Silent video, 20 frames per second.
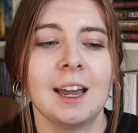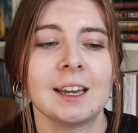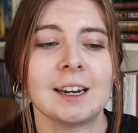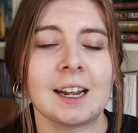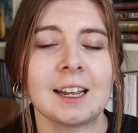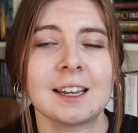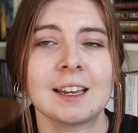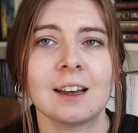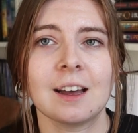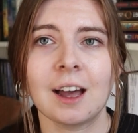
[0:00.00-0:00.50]

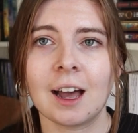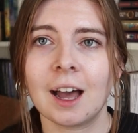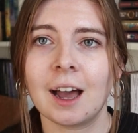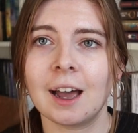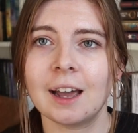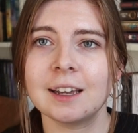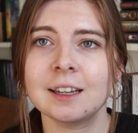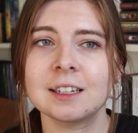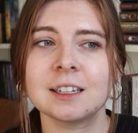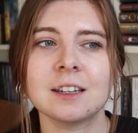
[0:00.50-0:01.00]
And I
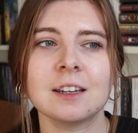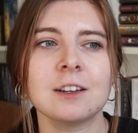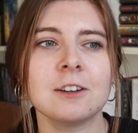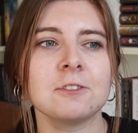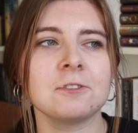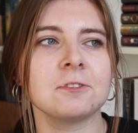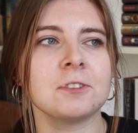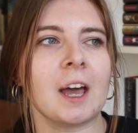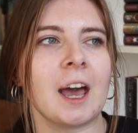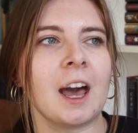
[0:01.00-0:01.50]
kind
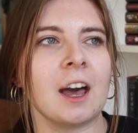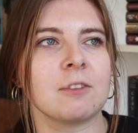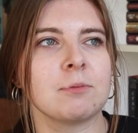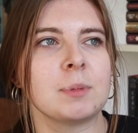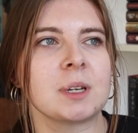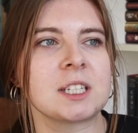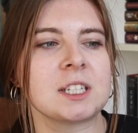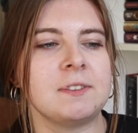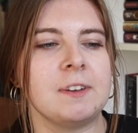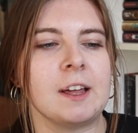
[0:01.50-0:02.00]
of have
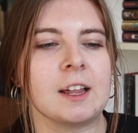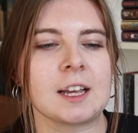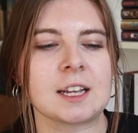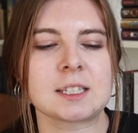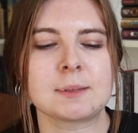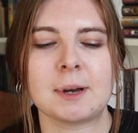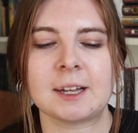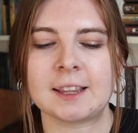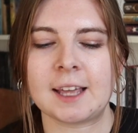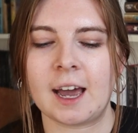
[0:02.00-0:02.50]
mixed
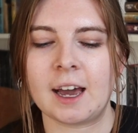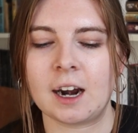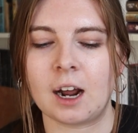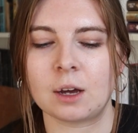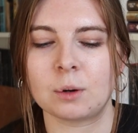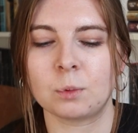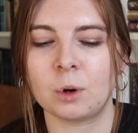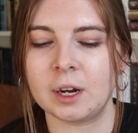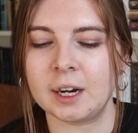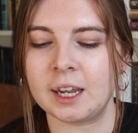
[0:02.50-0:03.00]
feelings about that.
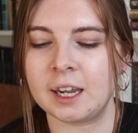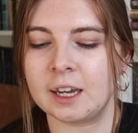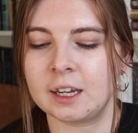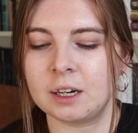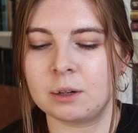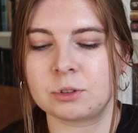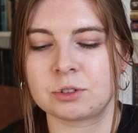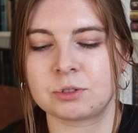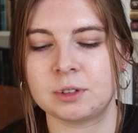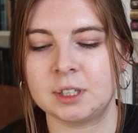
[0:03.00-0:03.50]
On one
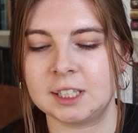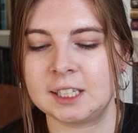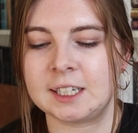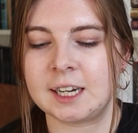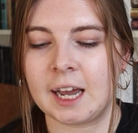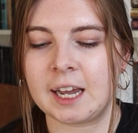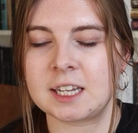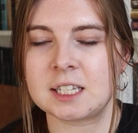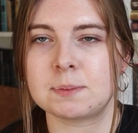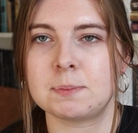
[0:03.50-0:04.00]
hand, it was really
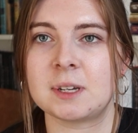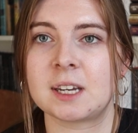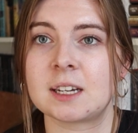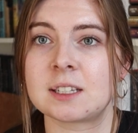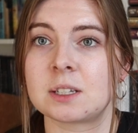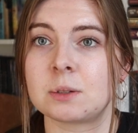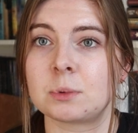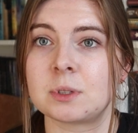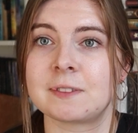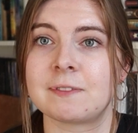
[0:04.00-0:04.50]
nice
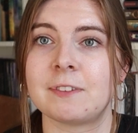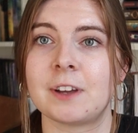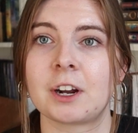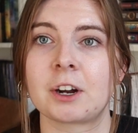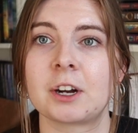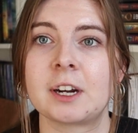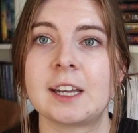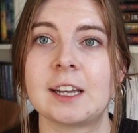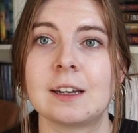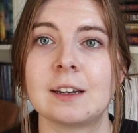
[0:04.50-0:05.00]
because it was
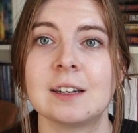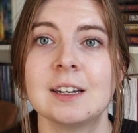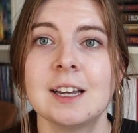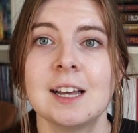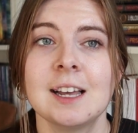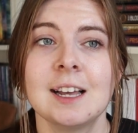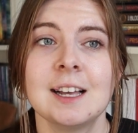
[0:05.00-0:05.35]
very